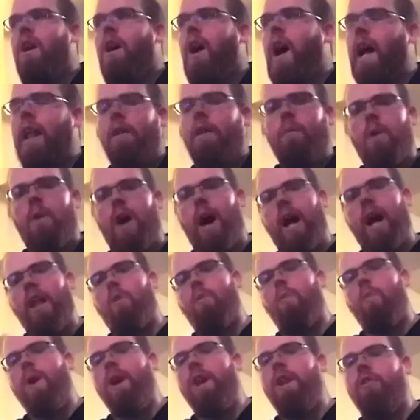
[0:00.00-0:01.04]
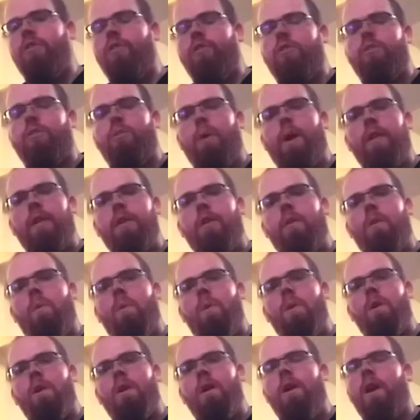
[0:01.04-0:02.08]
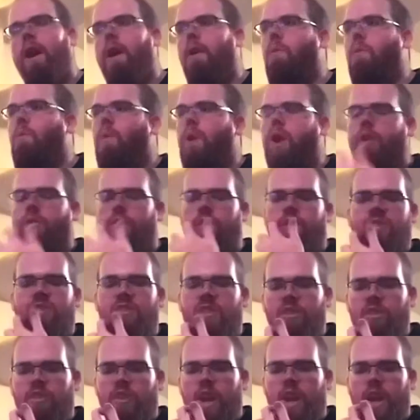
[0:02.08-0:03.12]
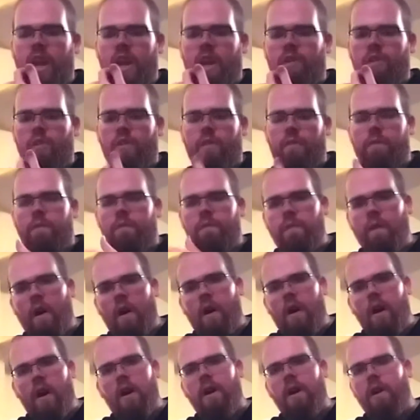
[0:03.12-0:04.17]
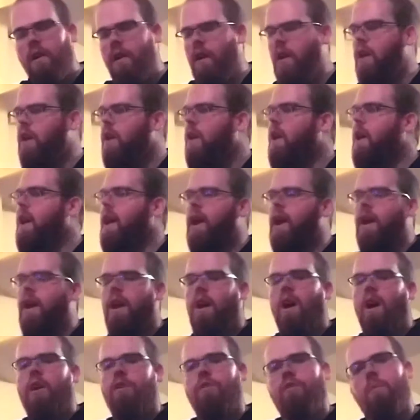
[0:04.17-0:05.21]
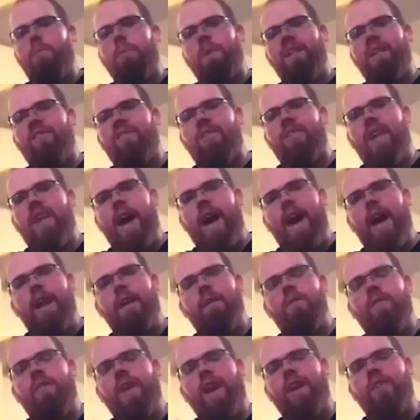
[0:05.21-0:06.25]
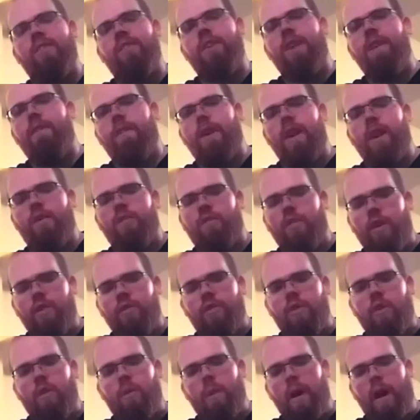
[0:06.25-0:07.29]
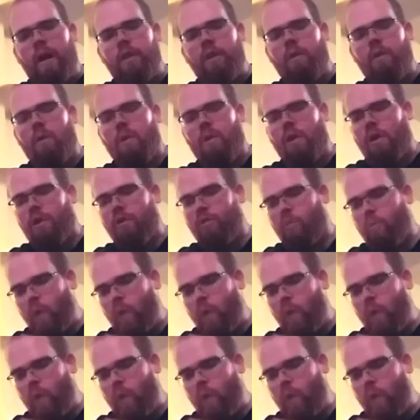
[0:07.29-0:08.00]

Halloween is just around the corner and we are transitioning into fall, also means that Thanksgiving is also around the corner as